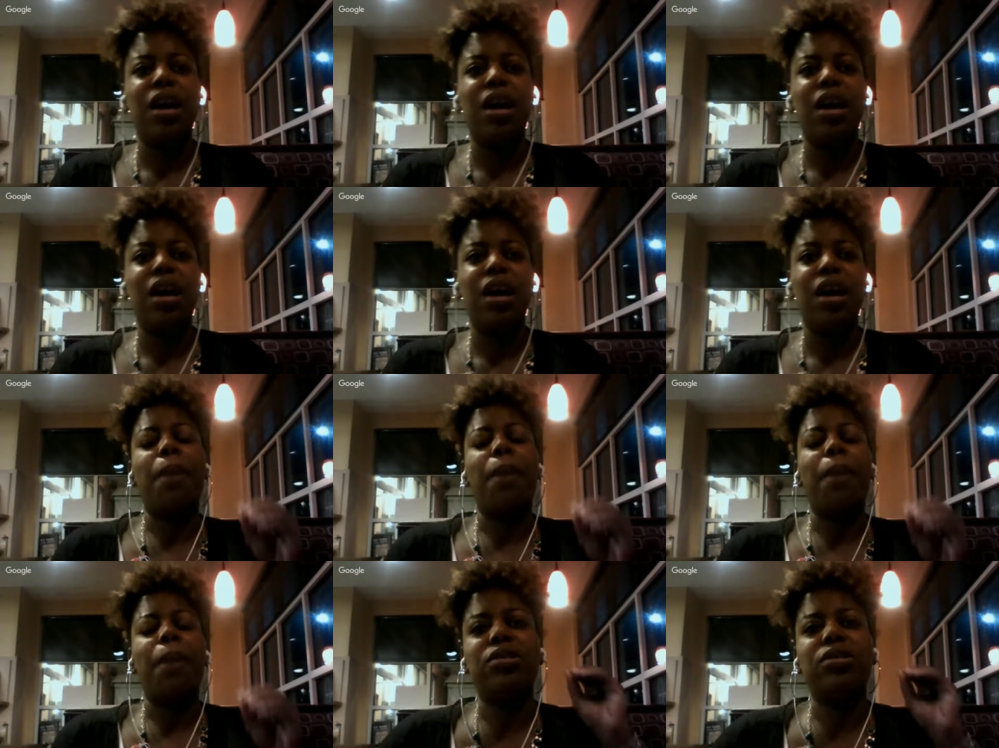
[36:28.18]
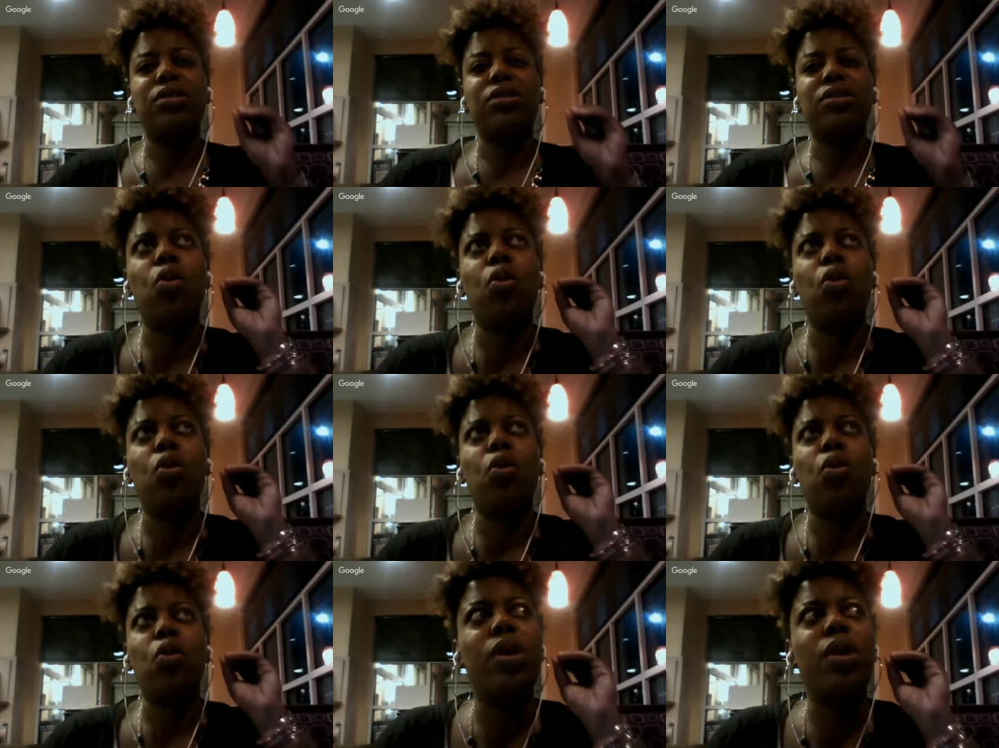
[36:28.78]
A person who
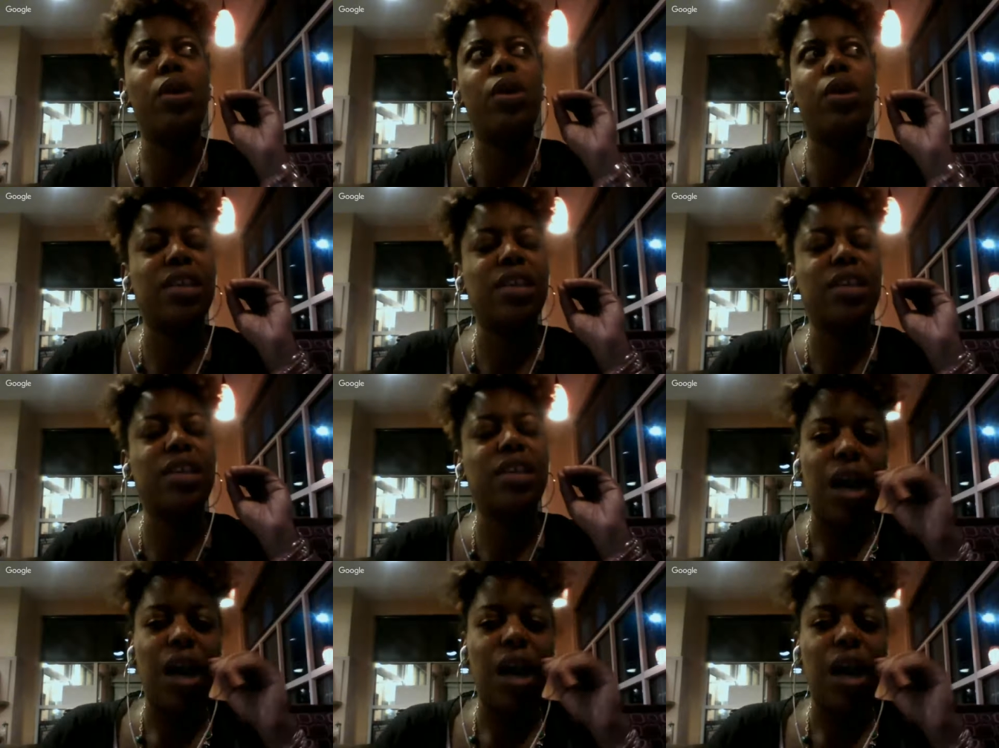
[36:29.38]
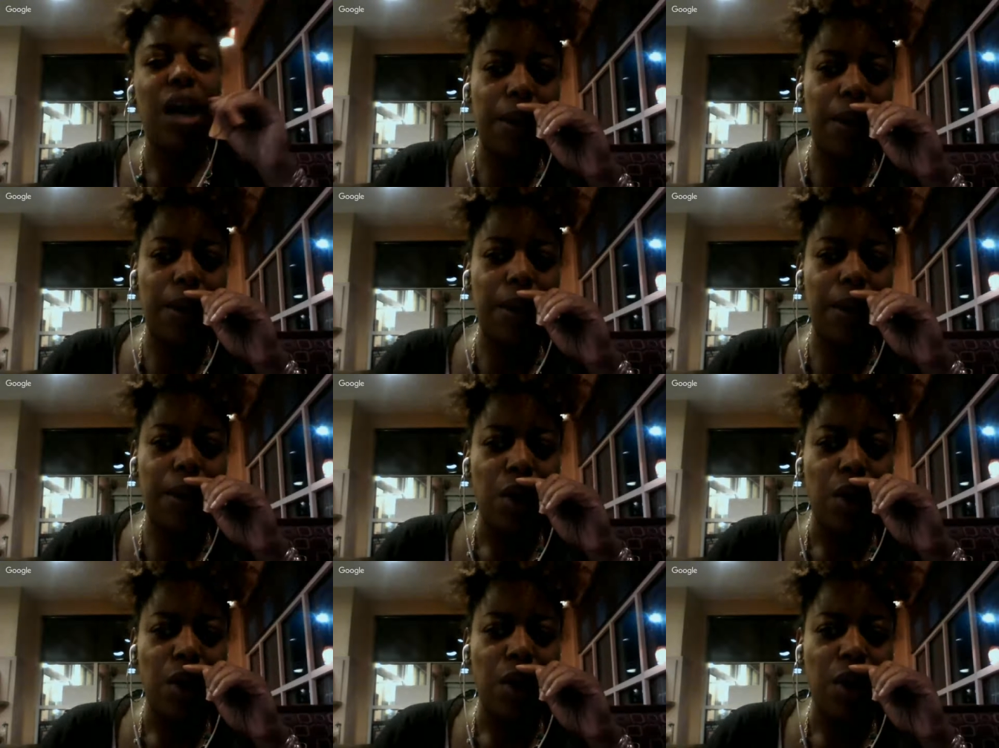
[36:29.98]
was
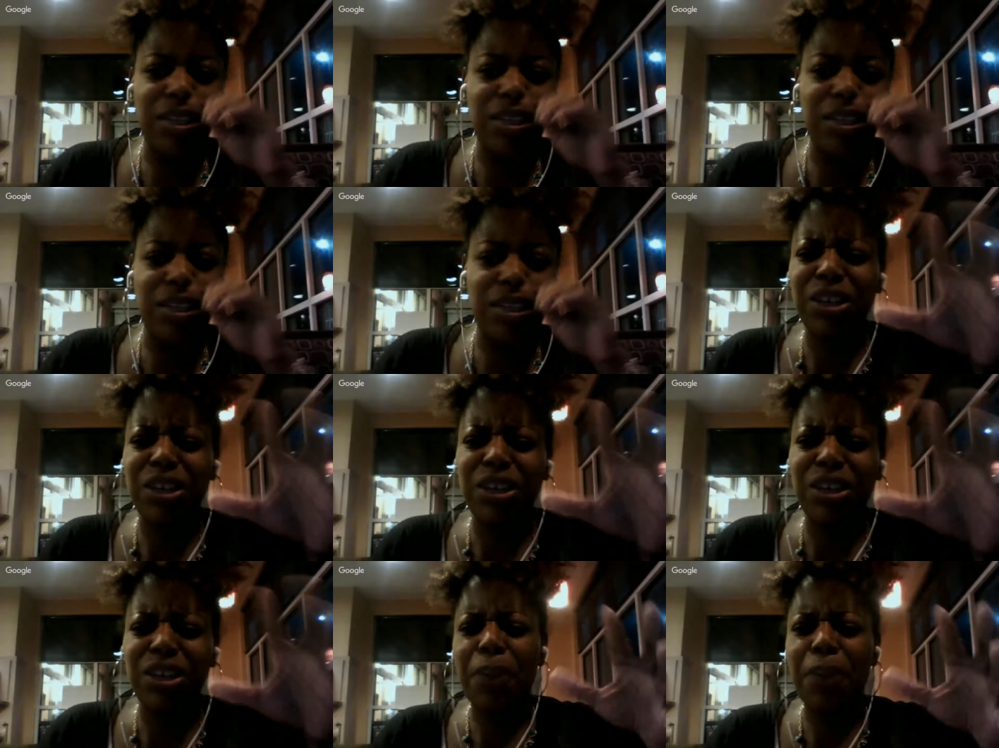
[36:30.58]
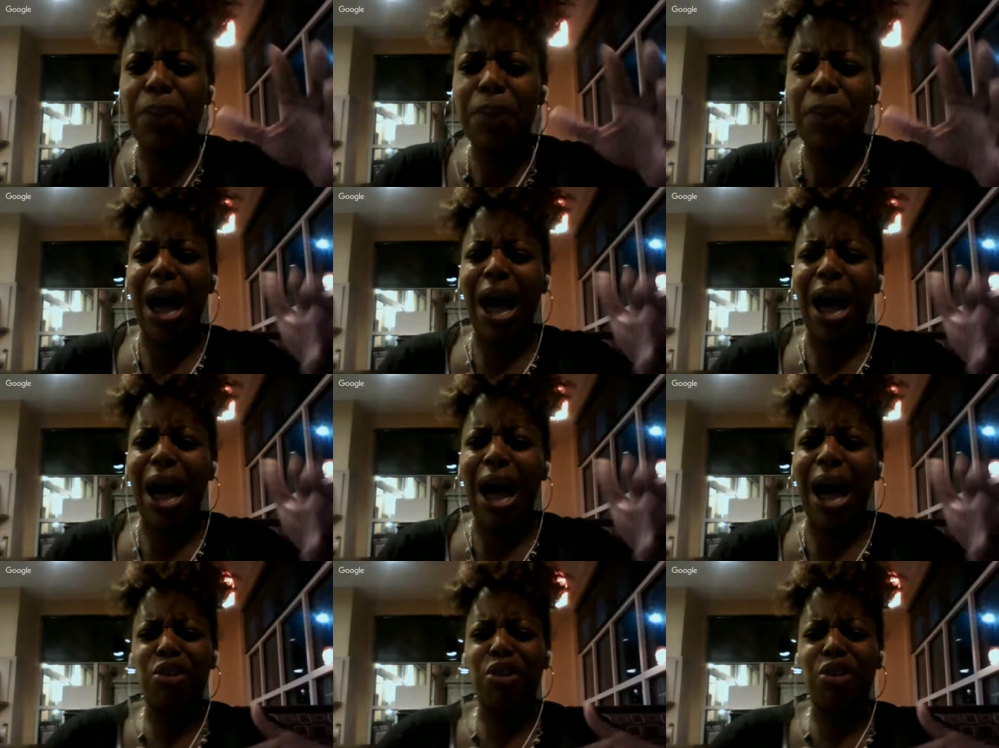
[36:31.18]
teaching people how to
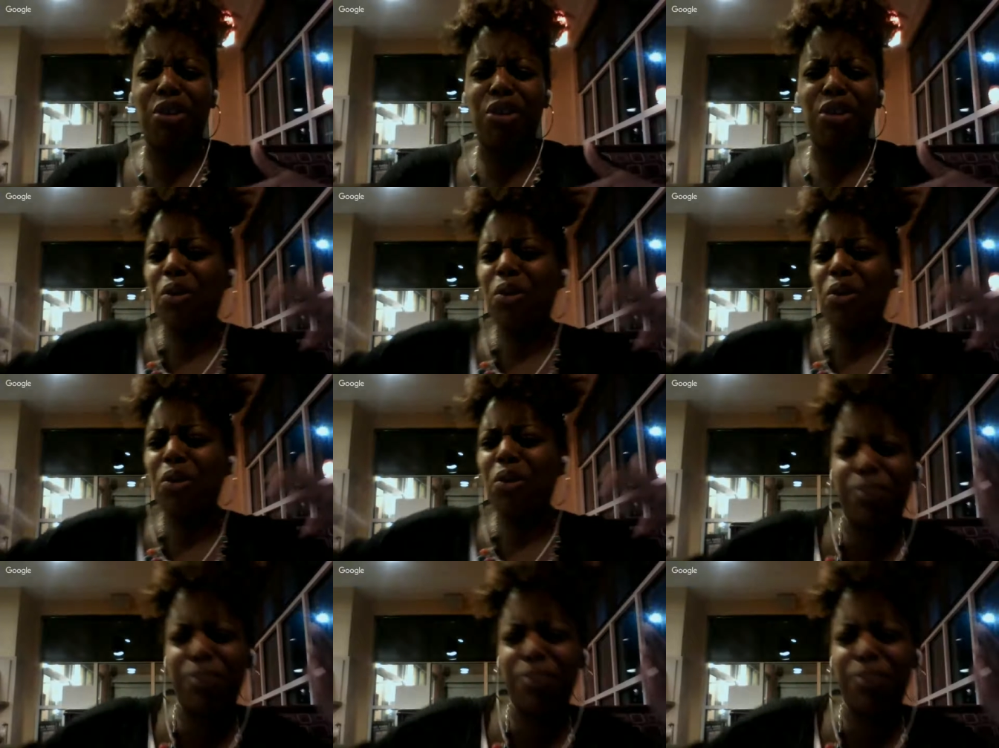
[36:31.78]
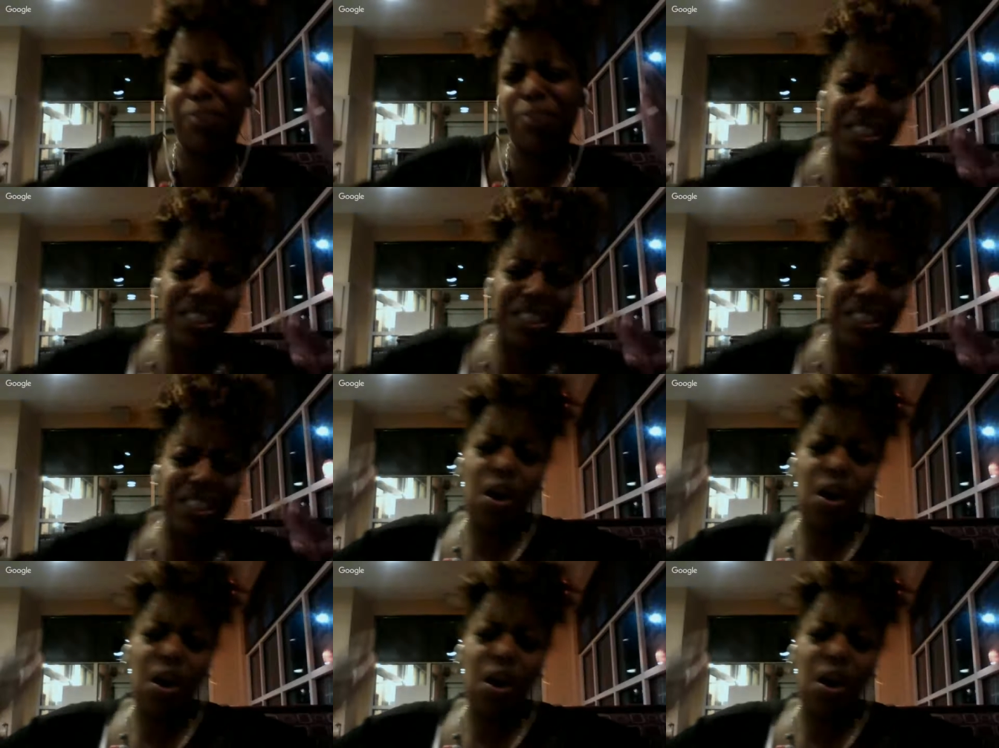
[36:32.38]
grow your business and
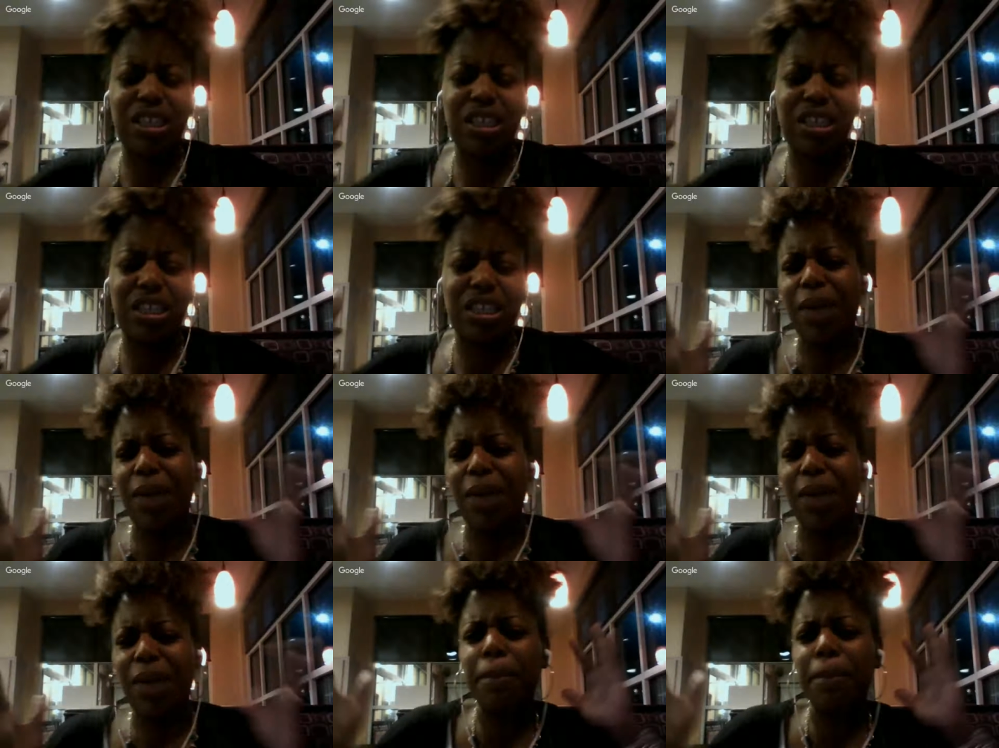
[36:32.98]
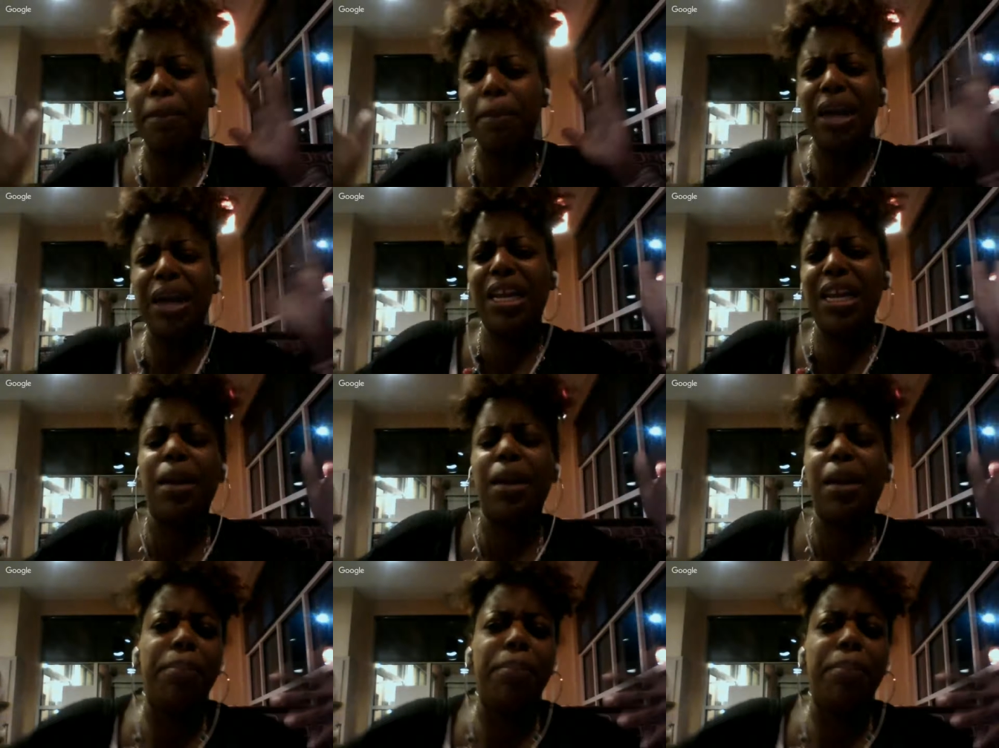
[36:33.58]
all this stuff, and how money and
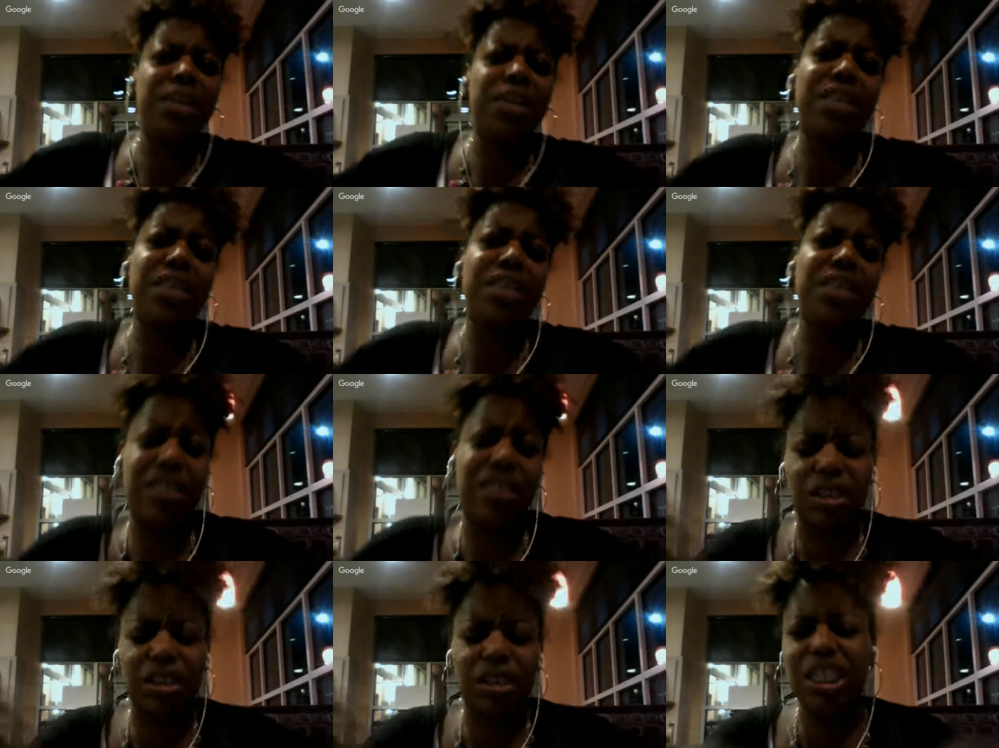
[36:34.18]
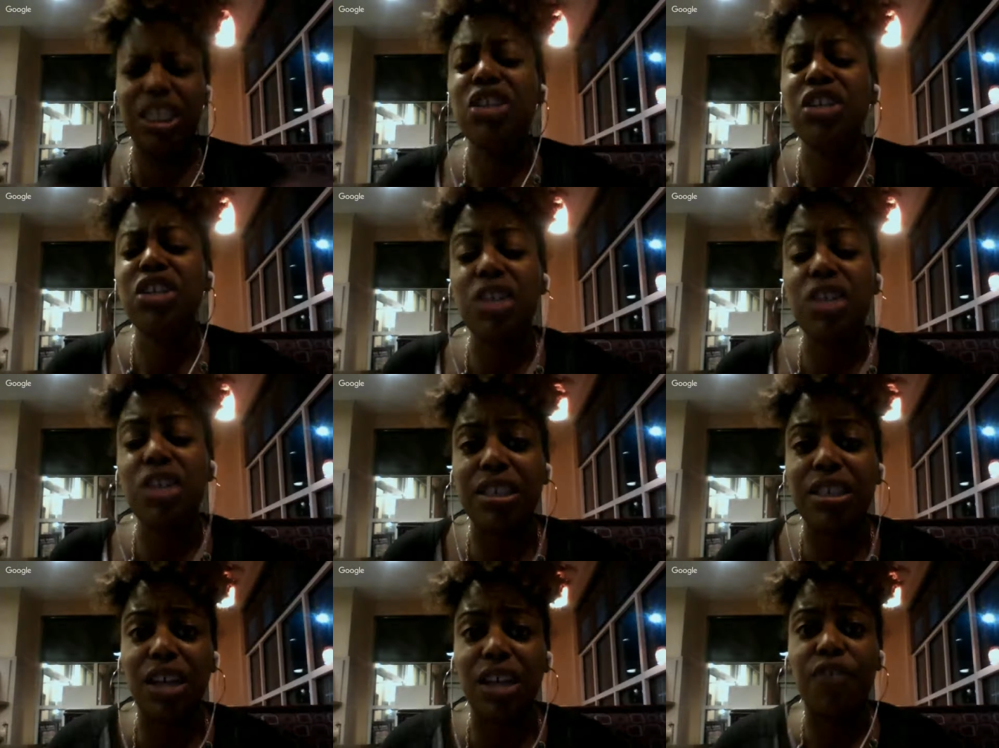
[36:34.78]
abundance, and teaching this
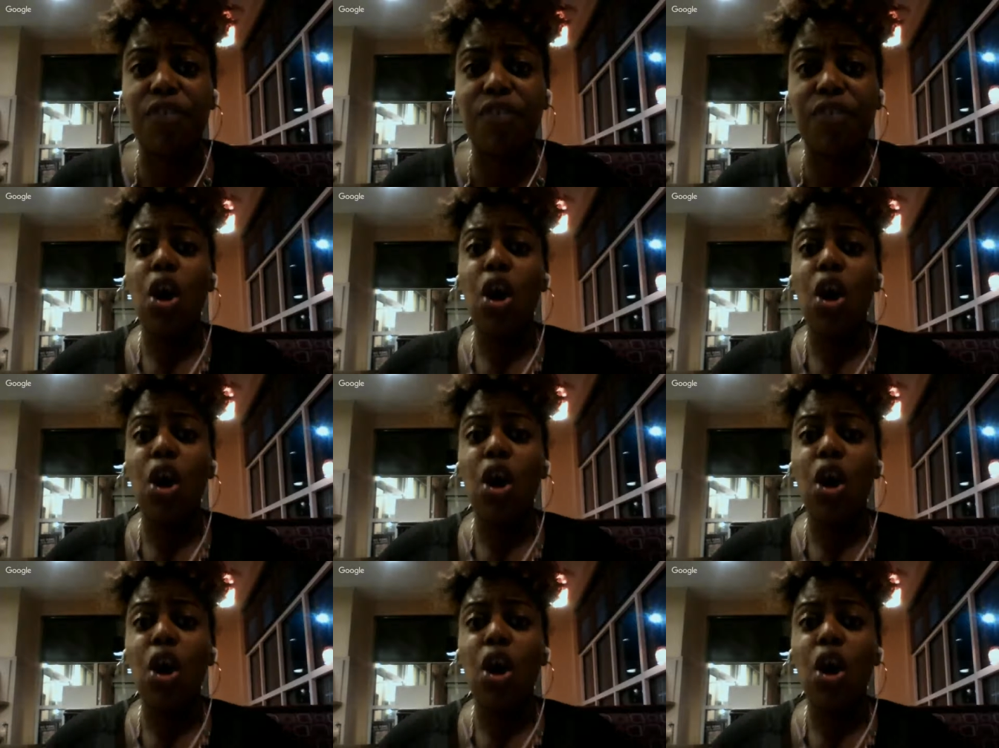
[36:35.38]
stuff.